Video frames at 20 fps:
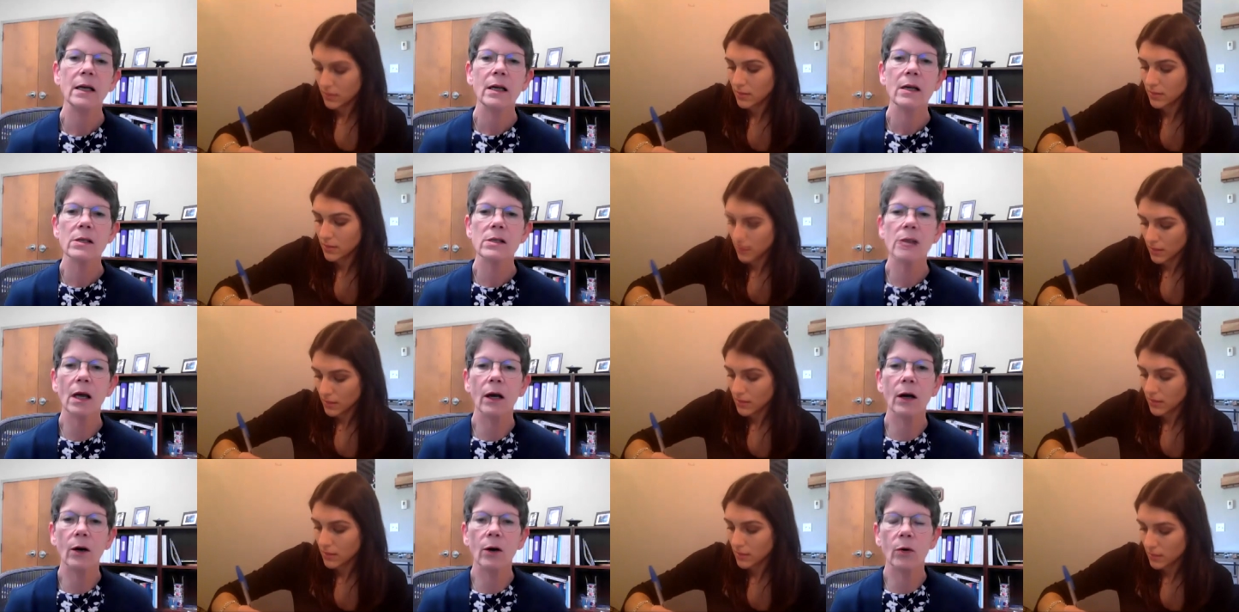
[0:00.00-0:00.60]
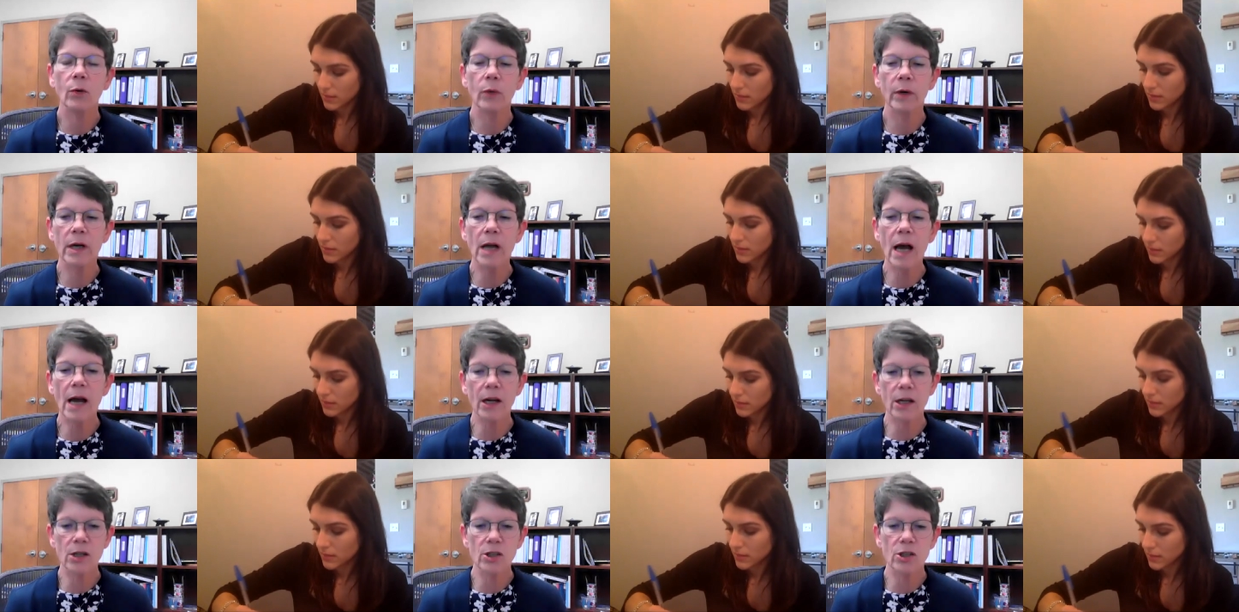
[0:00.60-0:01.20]
Speaker 1: So we're
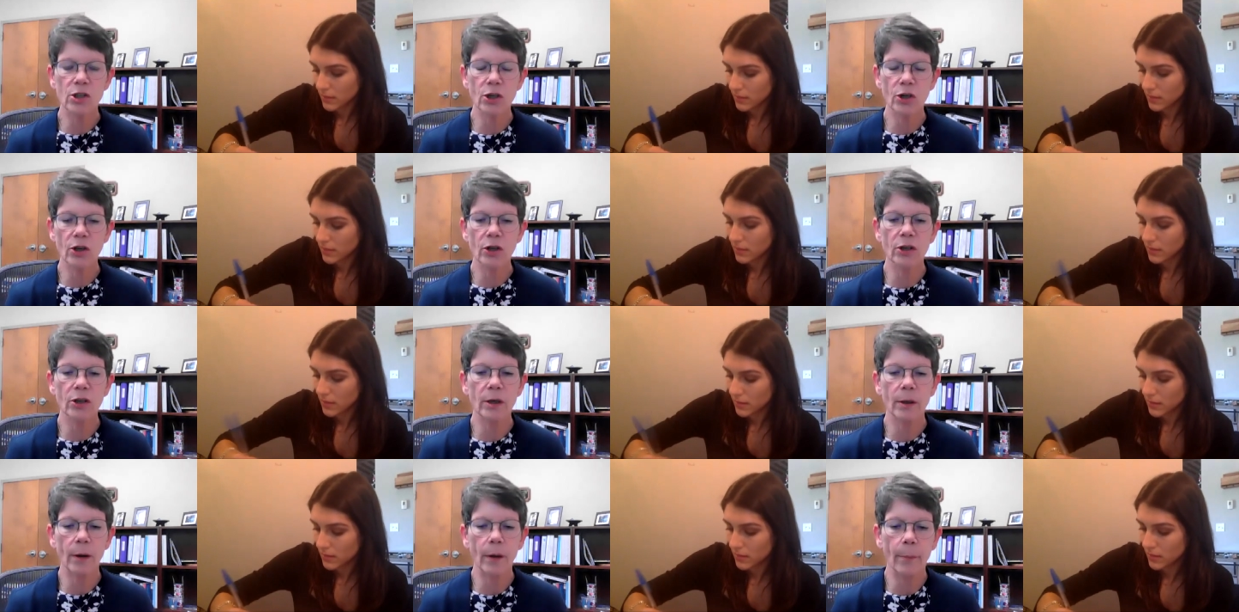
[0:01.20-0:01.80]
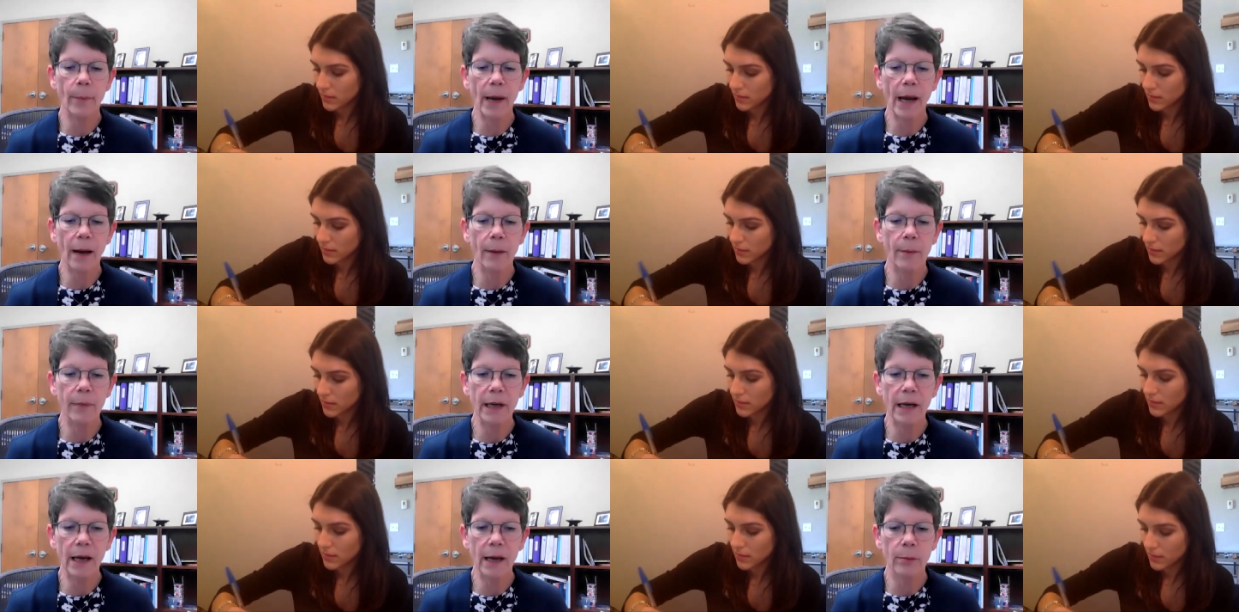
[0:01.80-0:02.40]
not concerned about
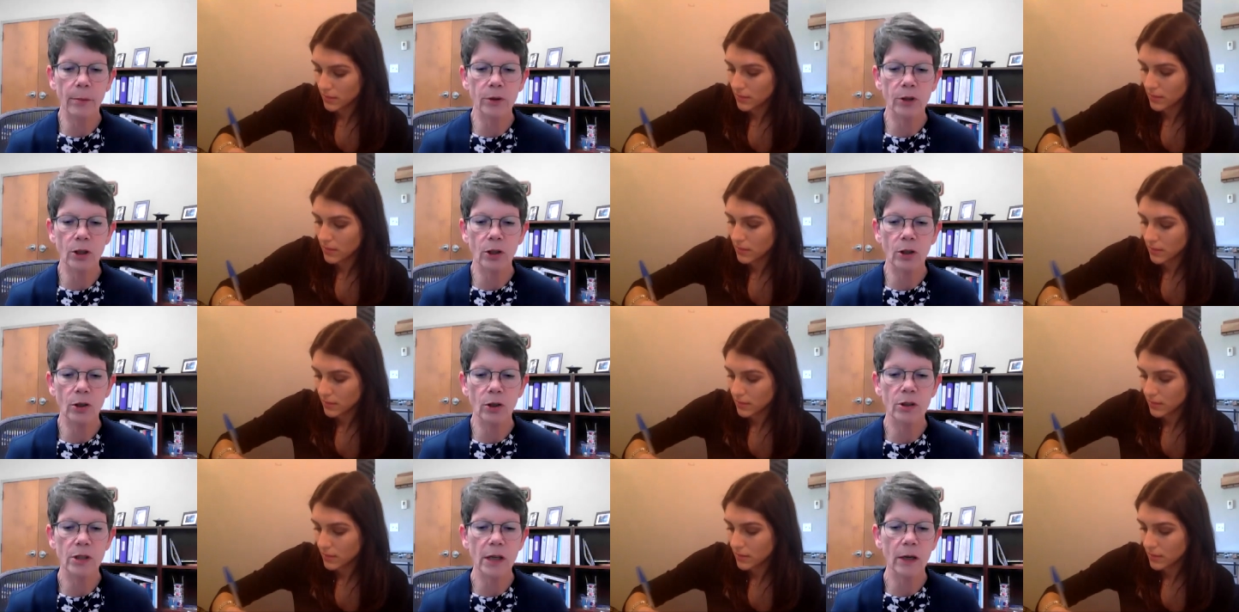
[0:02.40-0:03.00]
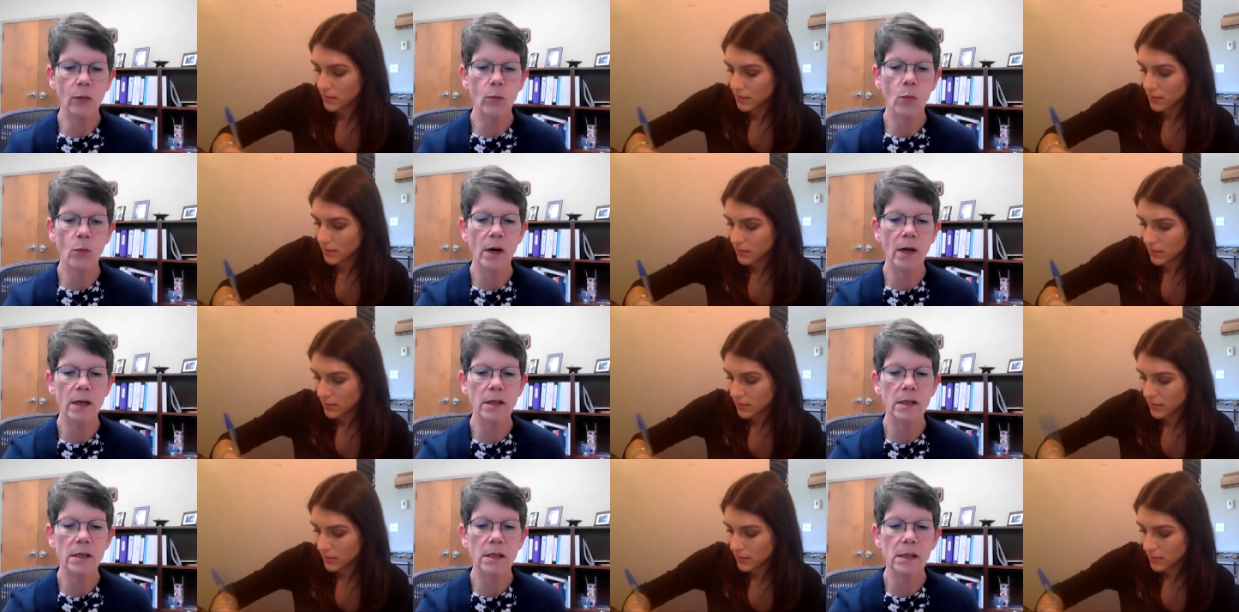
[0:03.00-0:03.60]
being able to use it
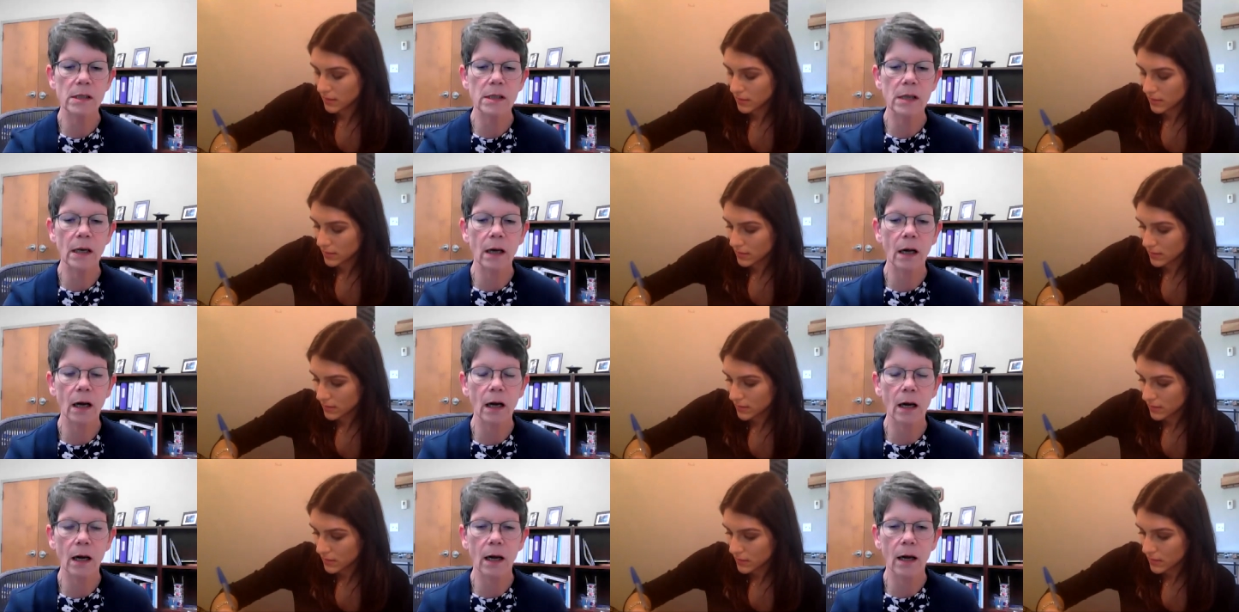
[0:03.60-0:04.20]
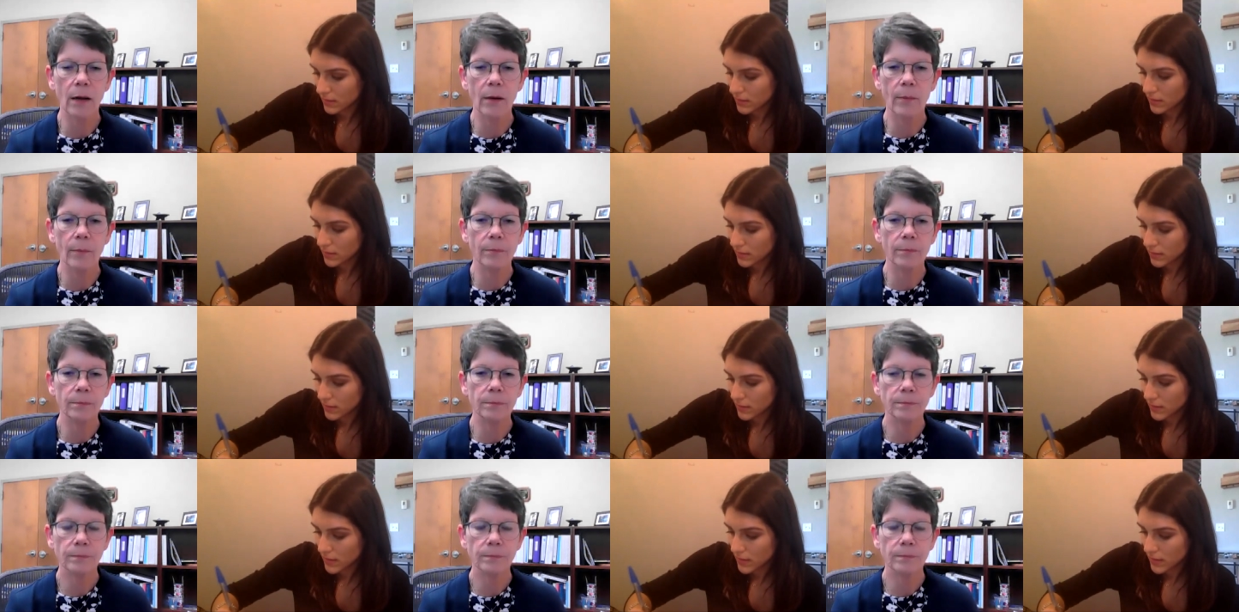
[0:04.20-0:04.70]
once um,